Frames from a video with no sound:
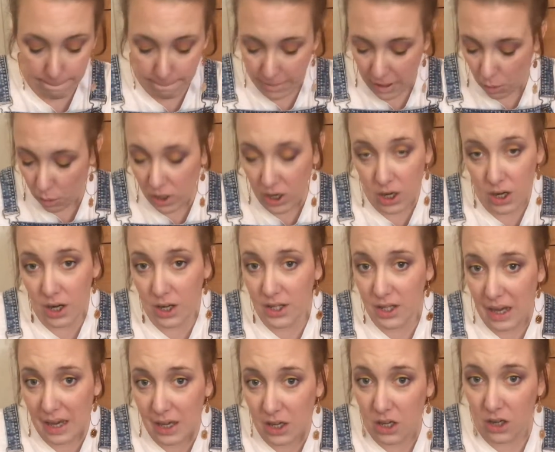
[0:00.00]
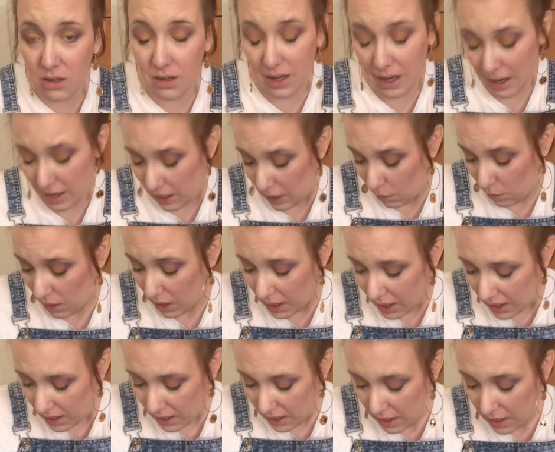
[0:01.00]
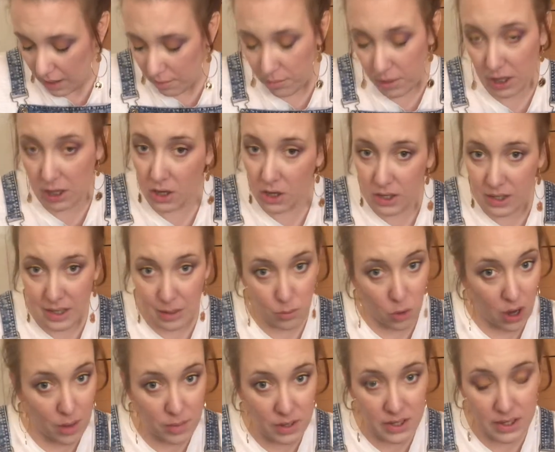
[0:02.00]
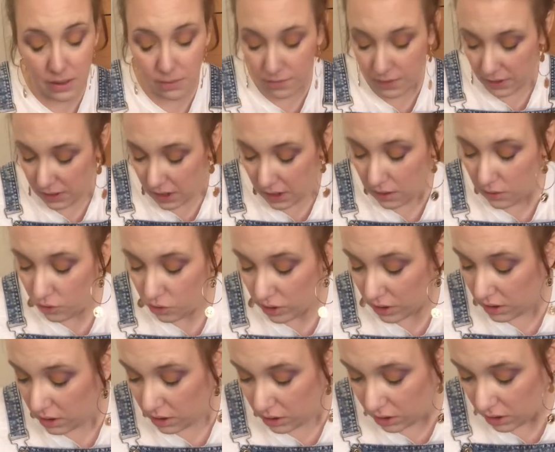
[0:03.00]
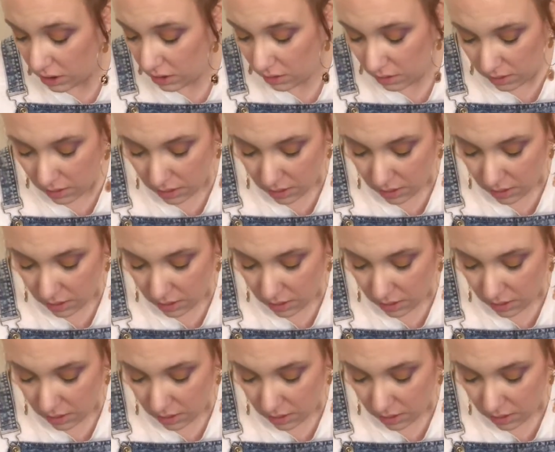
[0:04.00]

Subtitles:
But we're gonna take a look anyway, because it might be something that interests you.